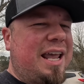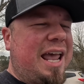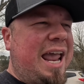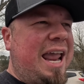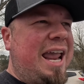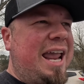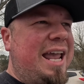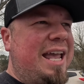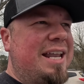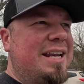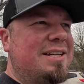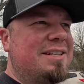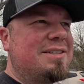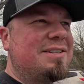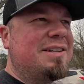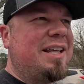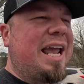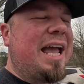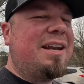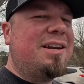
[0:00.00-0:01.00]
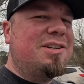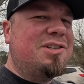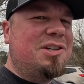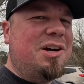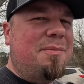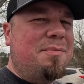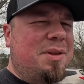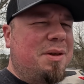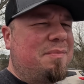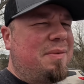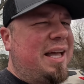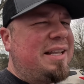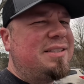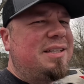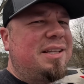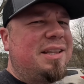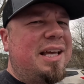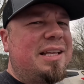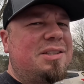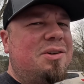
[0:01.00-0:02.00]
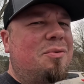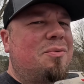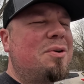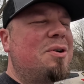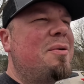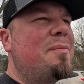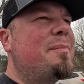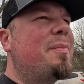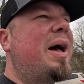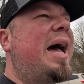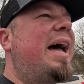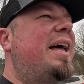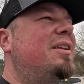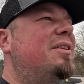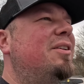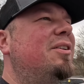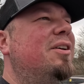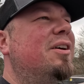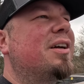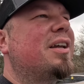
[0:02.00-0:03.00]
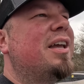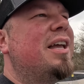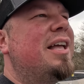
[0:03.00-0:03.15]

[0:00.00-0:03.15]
and they had to jump them. That's a real bad look.